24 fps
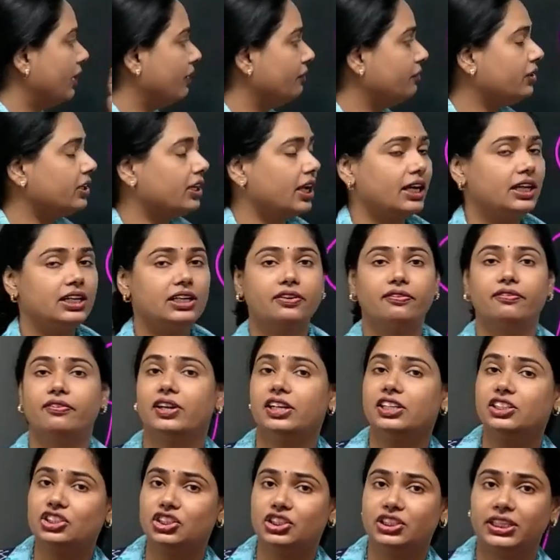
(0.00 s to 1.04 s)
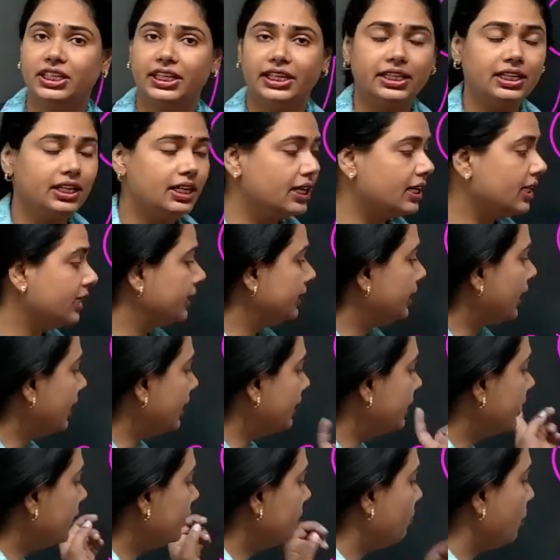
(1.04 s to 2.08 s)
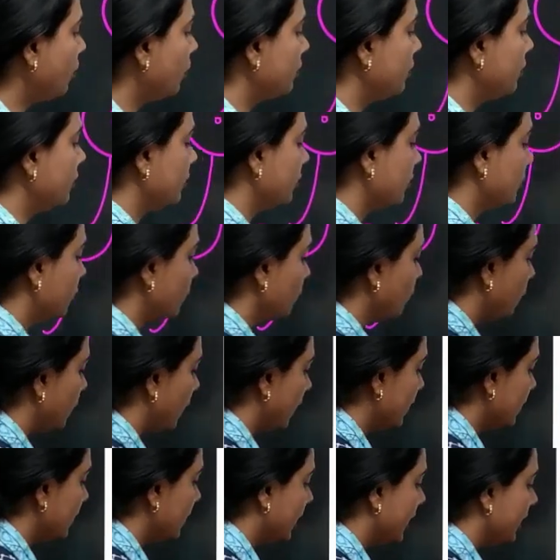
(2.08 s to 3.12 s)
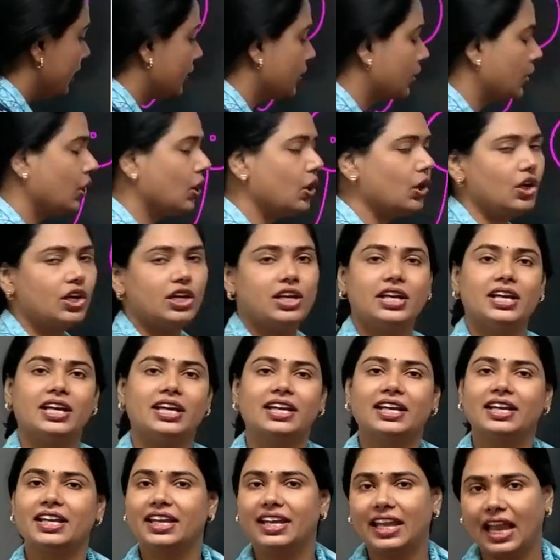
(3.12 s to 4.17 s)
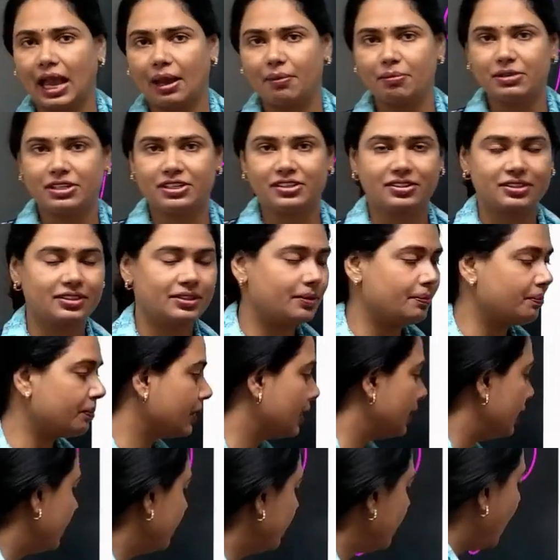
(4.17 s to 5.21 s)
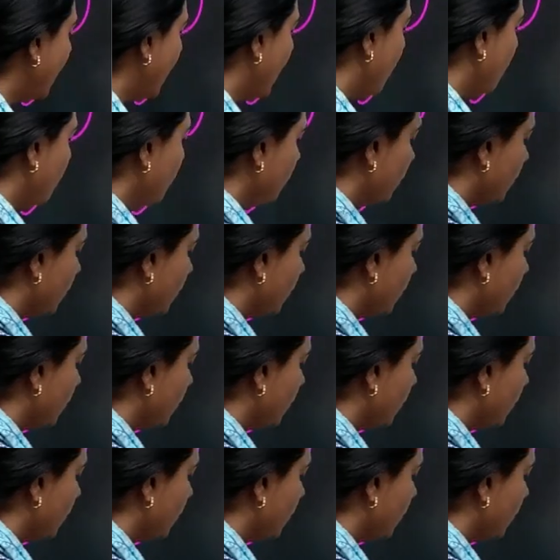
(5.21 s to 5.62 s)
we can differentiate, then this process is known as heterogametes. Now,